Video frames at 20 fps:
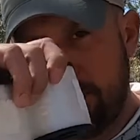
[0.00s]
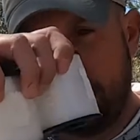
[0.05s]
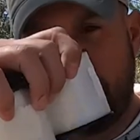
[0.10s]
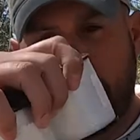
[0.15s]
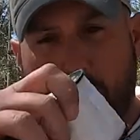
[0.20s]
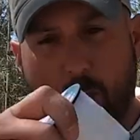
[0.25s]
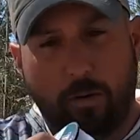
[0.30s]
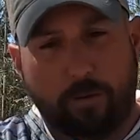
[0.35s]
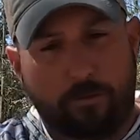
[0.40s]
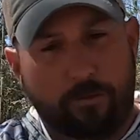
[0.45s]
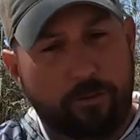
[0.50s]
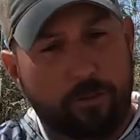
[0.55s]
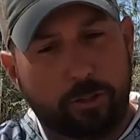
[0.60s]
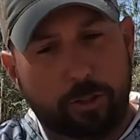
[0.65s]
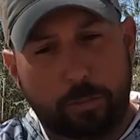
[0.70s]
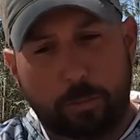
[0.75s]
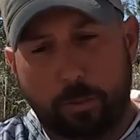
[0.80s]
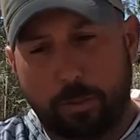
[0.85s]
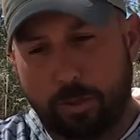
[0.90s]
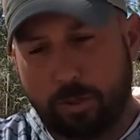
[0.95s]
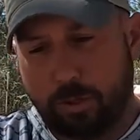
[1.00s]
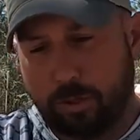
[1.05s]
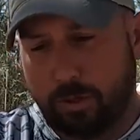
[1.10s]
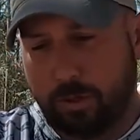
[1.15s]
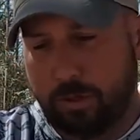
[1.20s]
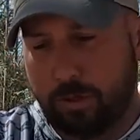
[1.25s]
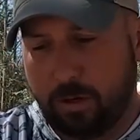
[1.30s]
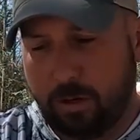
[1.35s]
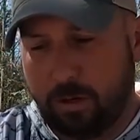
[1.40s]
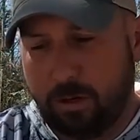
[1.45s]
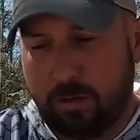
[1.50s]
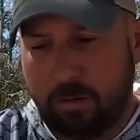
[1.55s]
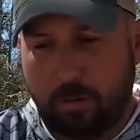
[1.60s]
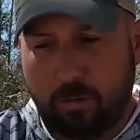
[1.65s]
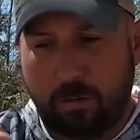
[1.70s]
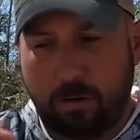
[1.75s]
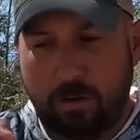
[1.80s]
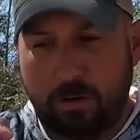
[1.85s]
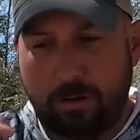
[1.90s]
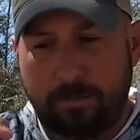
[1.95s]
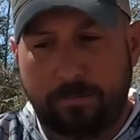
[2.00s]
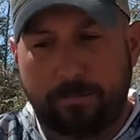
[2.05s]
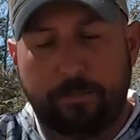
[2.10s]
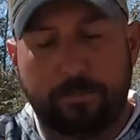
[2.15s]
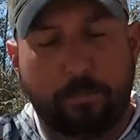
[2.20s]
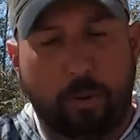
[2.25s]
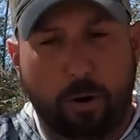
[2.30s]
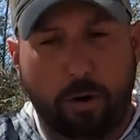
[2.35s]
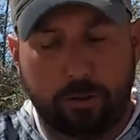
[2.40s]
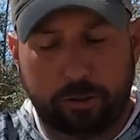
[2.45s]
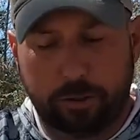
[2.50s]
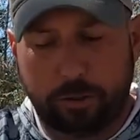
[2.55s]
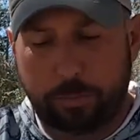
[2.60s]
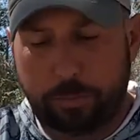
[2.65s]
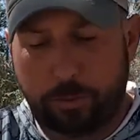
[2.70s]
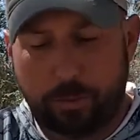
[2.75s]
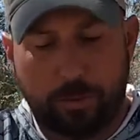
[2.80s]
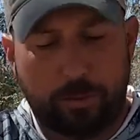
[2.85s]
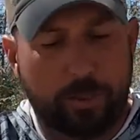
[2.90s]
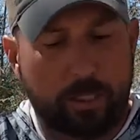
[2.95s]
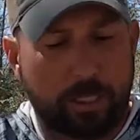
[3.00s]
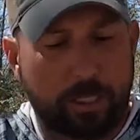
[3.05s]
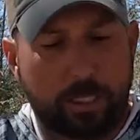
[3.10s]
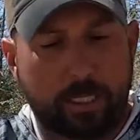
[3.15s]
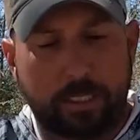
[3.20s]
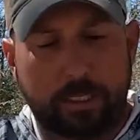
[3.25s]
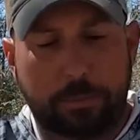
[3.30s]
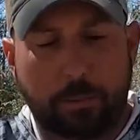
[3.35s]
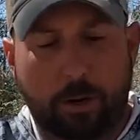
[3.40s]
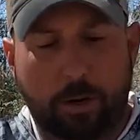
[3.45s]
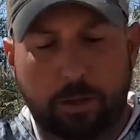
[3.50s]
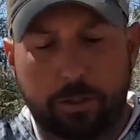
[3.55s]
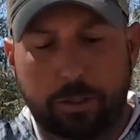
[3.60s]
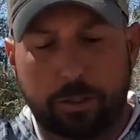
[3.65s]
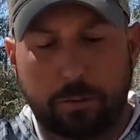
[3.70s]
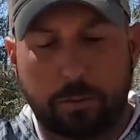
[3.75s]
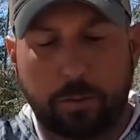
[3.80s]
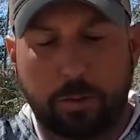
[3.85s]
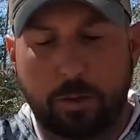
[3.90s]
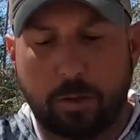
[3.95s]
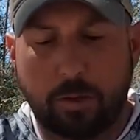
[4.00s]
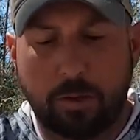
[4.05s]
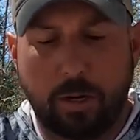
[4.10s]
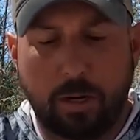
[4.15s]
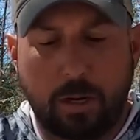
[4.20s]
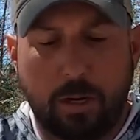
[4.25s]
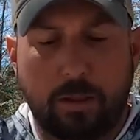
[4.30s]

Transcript: One full spool, one partial spool, and then this partial spool.